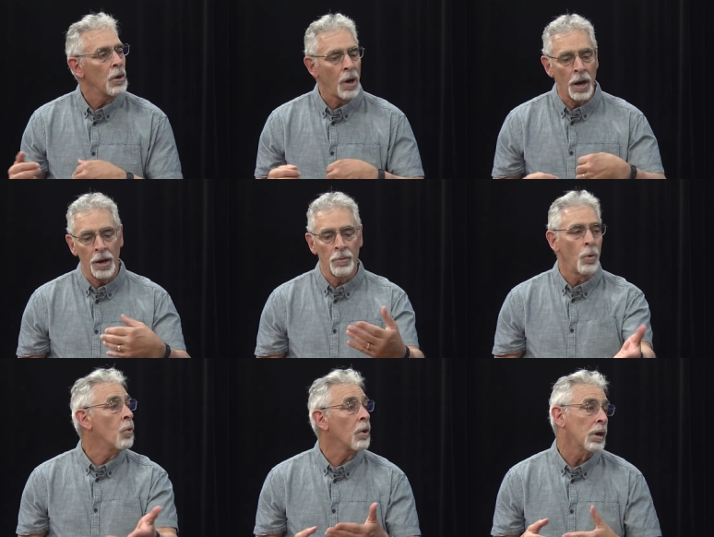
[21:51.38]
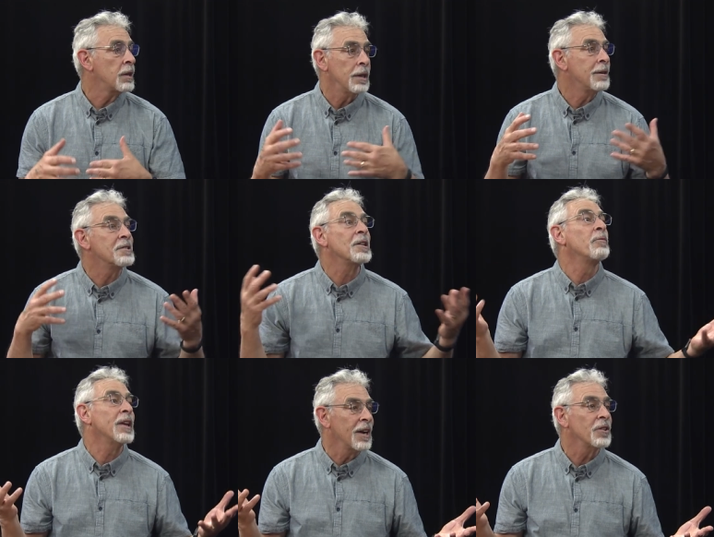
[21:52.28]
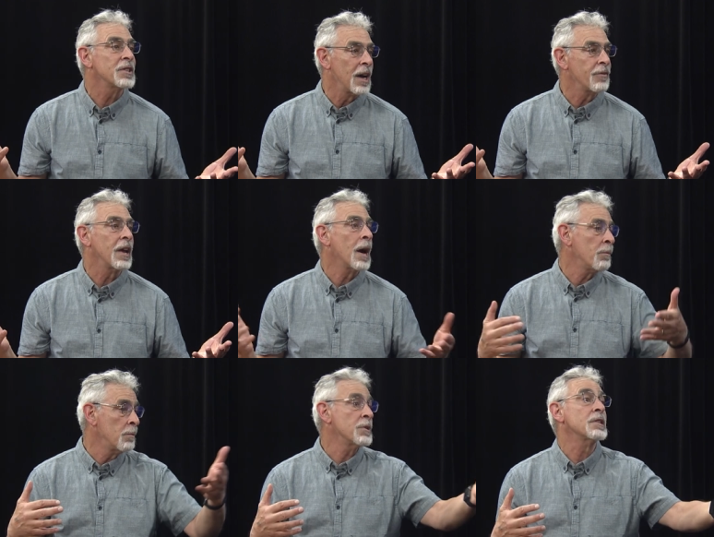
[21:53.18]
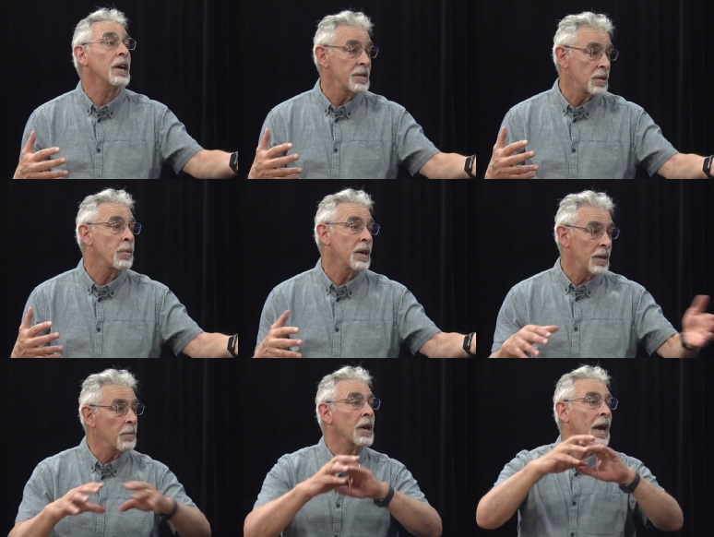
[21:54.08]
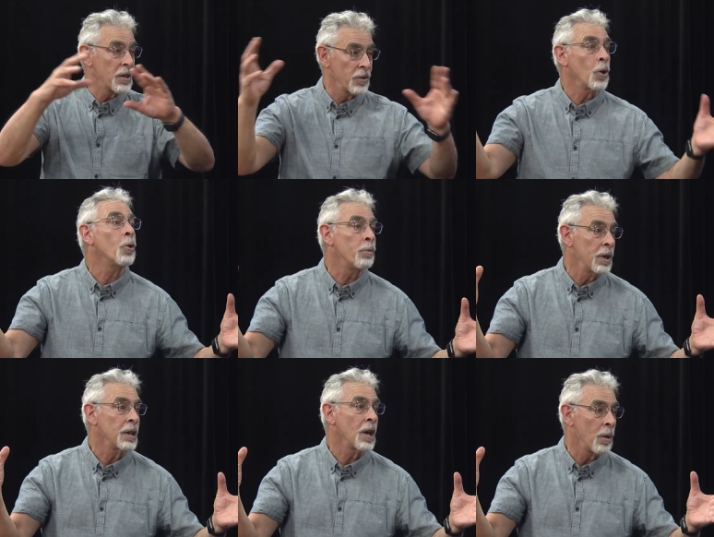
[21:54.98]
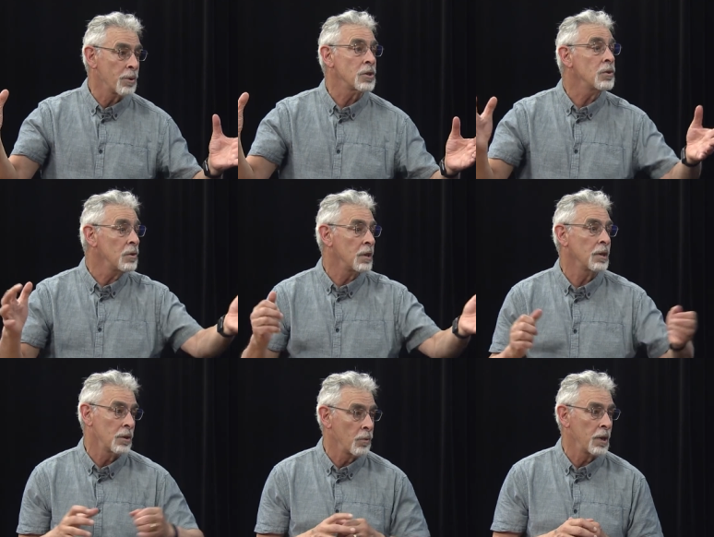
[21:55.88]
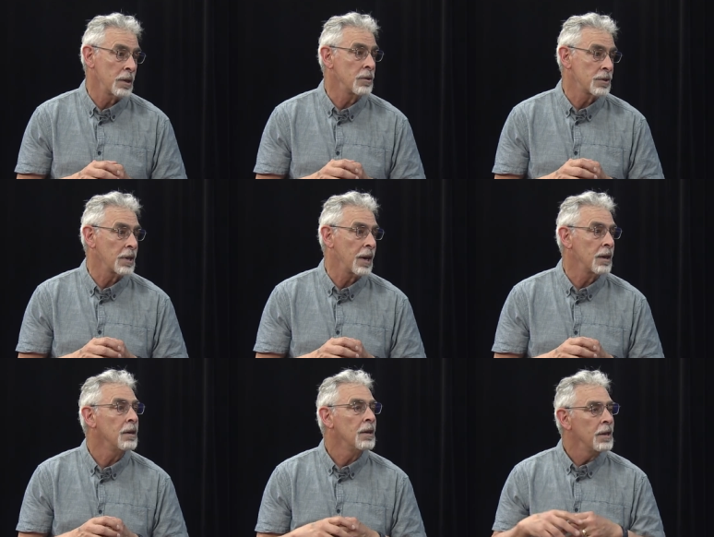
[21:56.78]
Um, or did something else have to happen besides the pandemic actually opening the opportunity in the way that you said?